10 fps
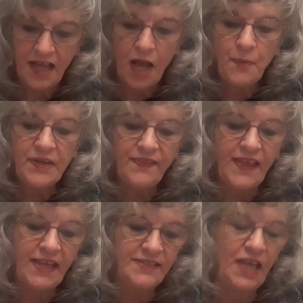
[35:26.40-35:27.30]
I want to
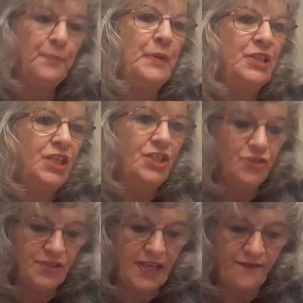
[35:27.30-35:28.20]
thank typing
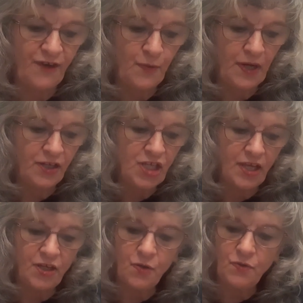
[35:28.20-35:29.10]
teachers everywhere,
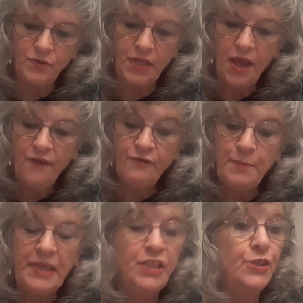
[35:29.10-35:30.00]
young and old. For
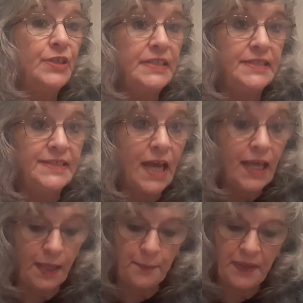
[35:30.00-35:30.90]
me, learning to
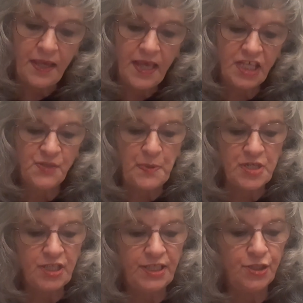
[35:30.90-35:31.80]
type,
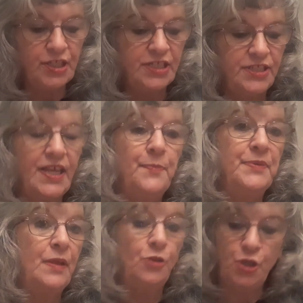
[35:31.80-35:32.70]
especially learning to type
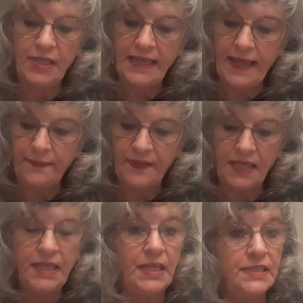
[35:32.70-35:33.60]
without looking at the
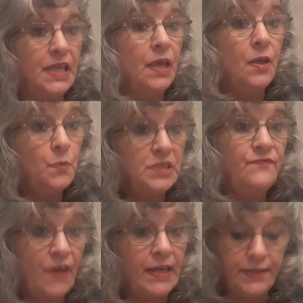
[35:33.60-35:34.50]
keys, was
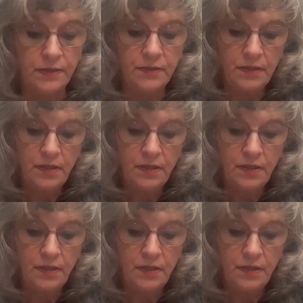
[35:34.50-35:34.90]
vital